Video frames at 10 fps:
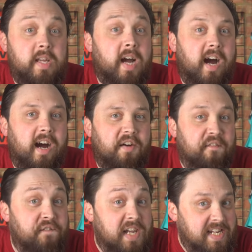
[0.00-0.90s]
Ah,
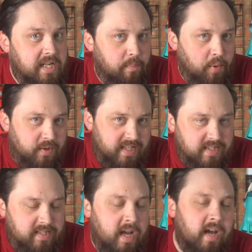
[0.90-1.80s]
failure
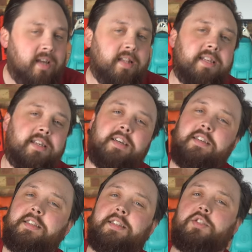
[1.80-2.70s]
points.
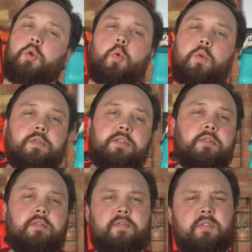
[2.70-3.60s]
The scourge of,